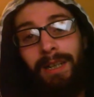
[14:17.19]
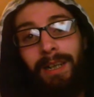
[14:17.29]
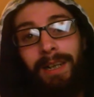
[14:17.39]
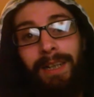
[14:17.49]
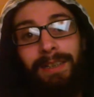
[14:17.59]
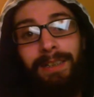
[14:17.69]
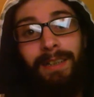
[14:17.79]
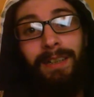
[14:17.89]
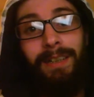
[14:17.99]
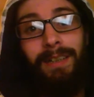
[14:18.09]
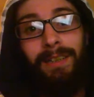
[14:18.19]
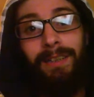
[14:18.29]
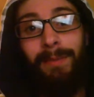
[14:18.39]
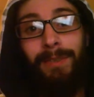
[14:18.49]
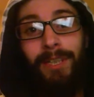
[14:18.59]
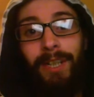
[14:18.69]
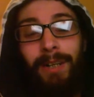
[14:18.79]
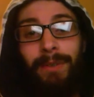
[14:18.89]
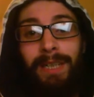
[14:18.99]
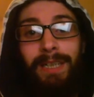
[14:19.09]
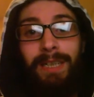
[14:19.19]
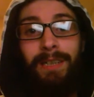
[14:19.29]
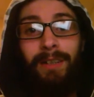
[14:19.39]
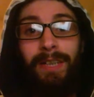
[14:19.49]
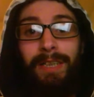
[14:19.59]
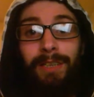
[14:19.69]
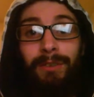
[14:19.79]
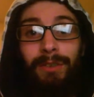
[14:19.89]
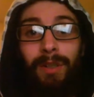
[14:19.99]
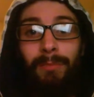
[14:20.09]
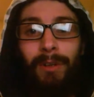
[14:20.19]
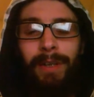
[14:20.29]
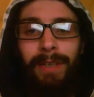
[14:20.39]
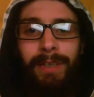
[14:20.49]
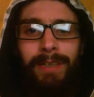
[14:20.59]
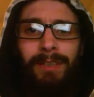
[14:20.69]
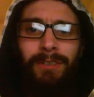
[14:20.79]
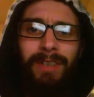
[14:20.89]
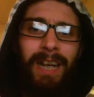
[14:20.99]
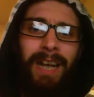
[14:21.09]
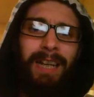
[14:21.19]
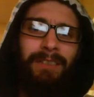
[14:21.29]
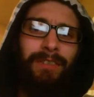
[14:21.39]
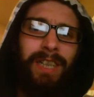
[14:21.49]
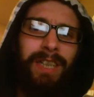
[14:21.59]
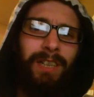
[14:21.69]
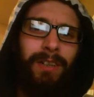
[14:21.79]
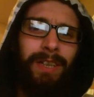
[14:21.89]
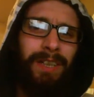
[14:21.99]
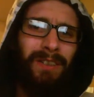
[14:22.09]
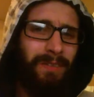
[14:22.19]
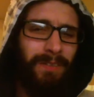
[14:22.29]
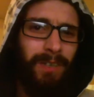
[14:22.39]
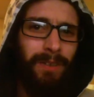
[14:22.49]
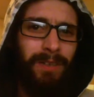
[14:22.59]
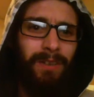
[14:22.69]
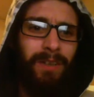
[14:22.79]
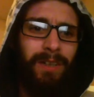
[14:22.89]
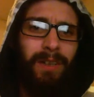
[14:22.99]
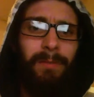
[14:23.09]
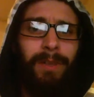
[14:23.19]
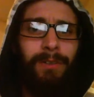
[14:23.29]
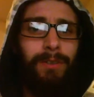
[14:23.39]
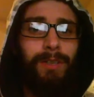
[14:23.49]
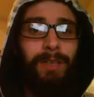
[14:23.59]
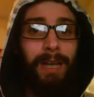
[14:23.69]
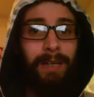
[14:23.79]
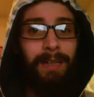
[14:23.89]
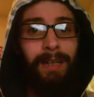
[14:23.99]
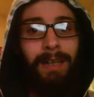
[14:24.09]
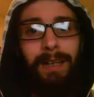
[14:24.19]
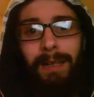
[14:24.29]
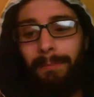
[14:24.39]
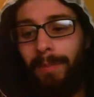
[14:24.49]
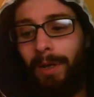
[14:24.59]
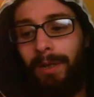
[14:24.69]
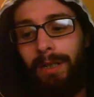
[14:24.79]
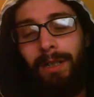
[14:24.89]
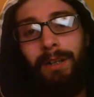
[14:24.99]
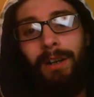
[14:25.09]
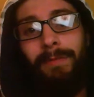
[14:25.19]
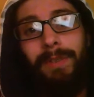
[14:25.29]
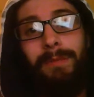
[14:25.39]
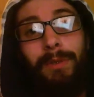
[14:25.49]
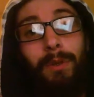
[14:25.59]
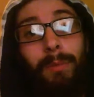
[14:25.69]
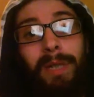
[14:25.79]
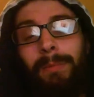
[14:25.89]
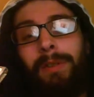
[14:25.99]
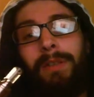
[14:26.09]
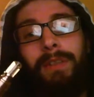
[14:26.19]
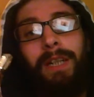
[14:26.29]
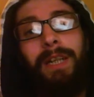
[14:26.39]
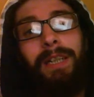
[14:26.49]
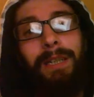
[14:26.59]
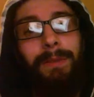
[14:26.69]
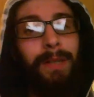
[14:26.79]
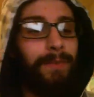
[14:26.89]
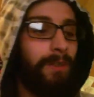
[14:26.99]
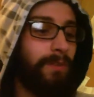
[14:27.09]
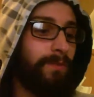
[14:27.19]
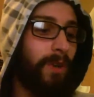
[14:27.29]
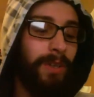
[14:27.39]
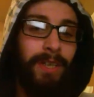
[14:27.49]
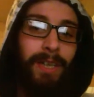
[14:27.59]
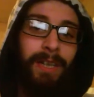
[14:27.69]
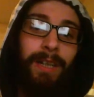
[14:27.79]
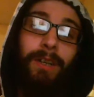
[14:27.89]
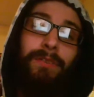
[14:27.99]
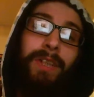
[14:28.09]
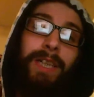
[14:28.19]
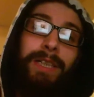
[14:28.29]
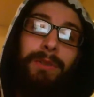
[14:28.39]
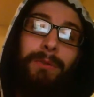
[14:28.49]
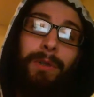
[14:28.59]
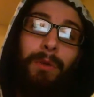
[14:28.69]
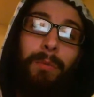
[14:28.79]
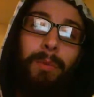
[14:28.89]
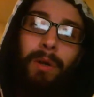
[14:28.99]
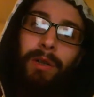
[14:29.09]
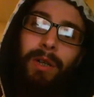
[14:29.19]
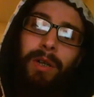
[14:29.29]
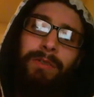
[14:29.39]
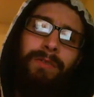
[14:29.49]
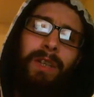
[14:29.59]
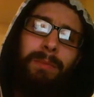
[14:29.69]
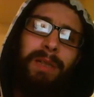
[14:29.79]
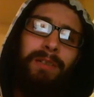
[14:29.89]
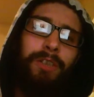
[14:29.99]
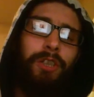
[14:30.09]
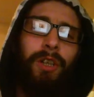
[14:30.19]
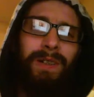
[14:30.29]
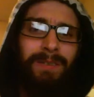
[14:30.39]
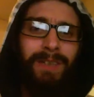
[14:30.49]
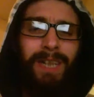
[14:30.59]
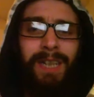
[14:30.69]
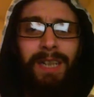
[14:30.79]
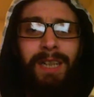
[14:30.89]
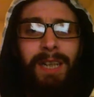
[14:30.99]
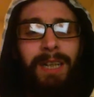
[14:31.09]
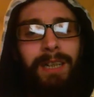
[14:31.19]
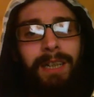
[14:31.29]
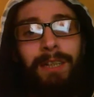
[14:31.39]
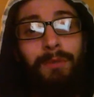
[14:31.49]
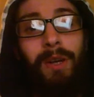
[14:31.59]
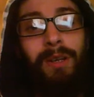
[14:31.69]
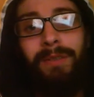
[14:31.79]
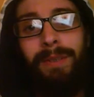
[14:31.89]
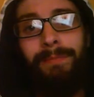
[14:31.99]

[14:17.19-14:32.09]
And come and check out ECREU subreddit. This is not an ad for ECREU, even though it's kind of coming across as that. Um, but I've met some cool people over there, and I'm having a lot of fun. And hopefully, it leads to a cool podcast vaping show thingy as well